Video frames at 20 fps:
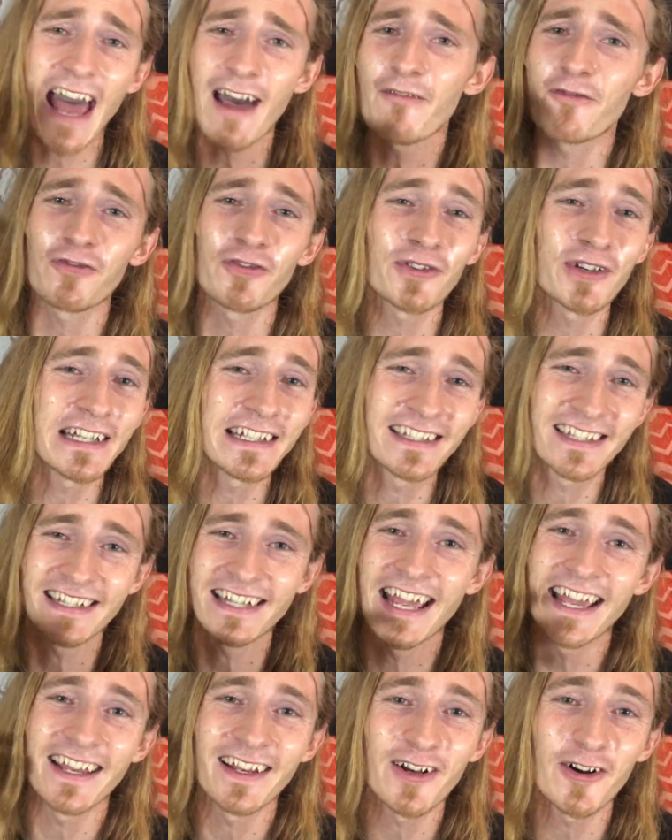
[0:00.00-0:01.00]
every
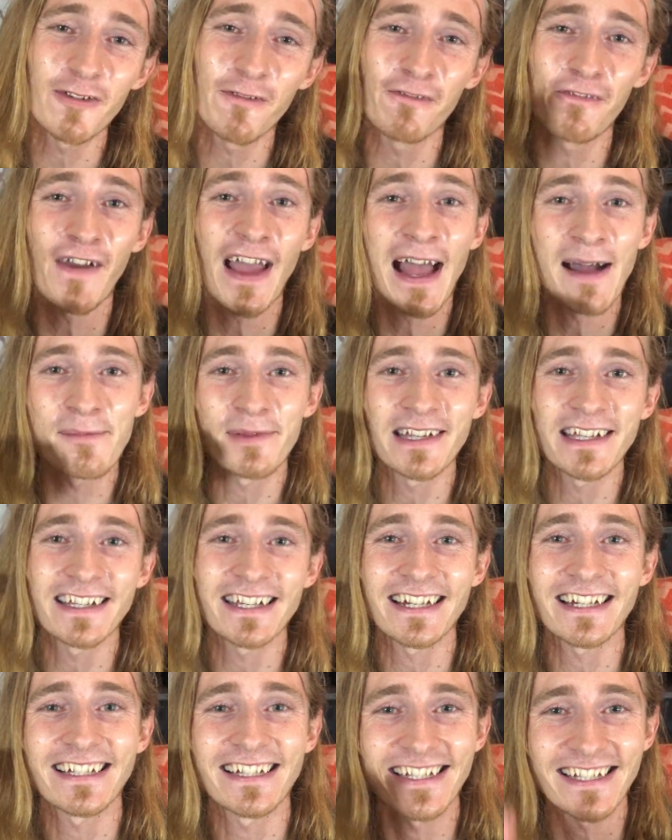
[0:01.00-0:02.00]
single family
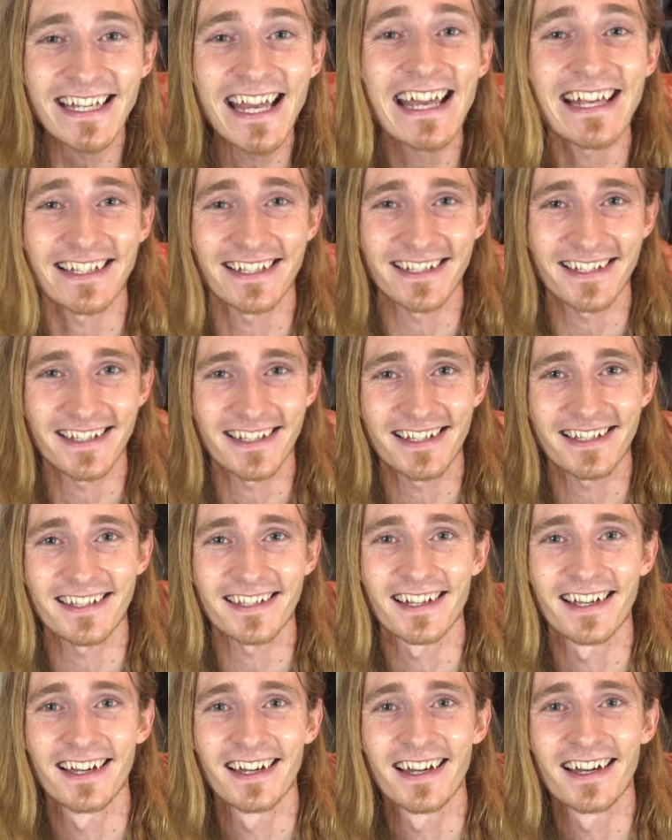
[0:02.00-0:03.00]
that
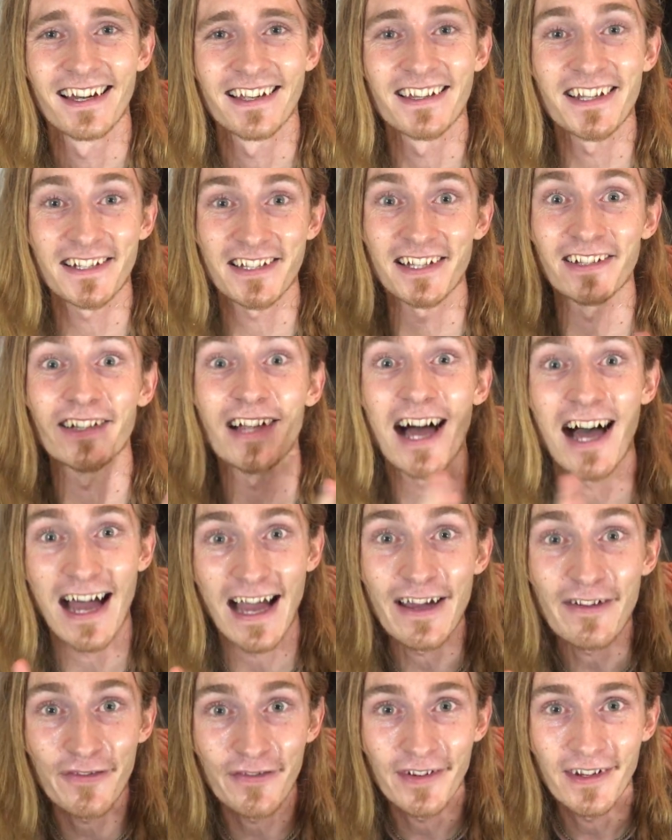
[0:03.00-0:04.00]
exists that's
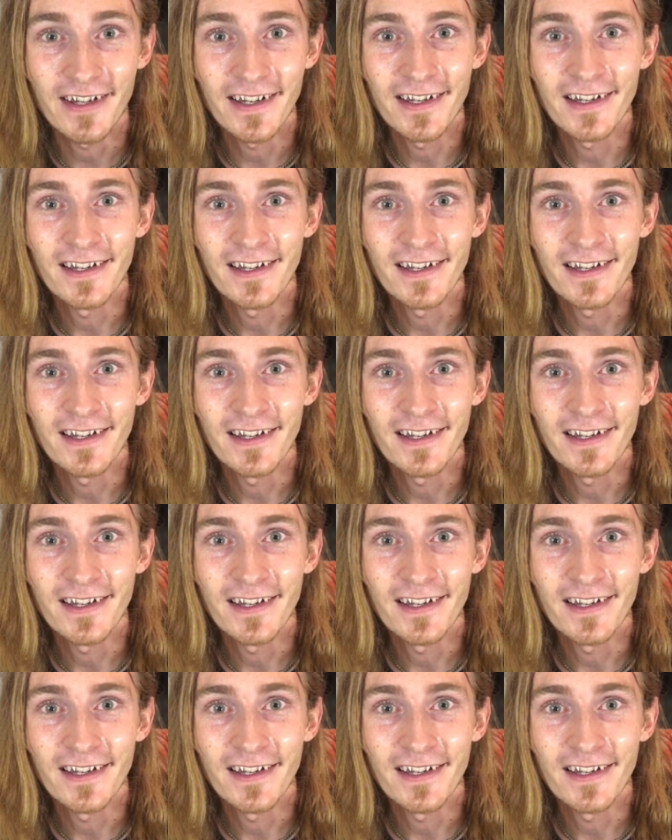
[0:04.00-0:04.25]
alive.